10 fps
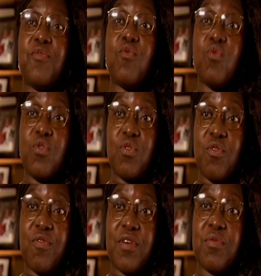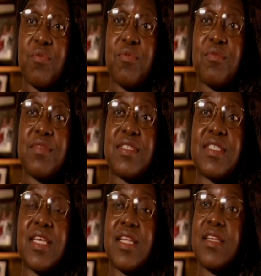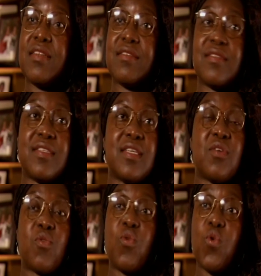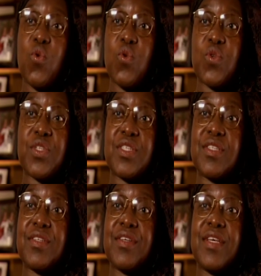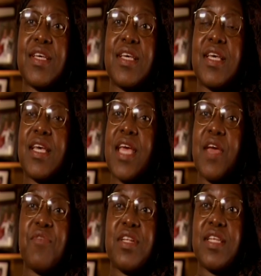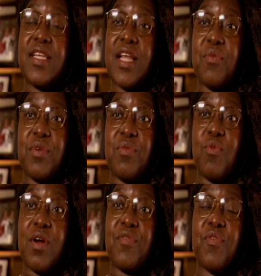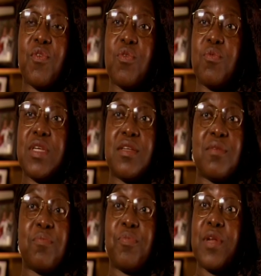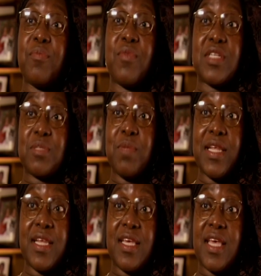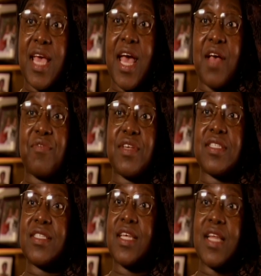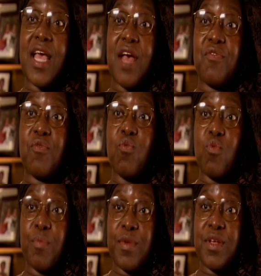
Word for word: food over, we send clothes, everything that we work for, we pretty much split it in half and send half home.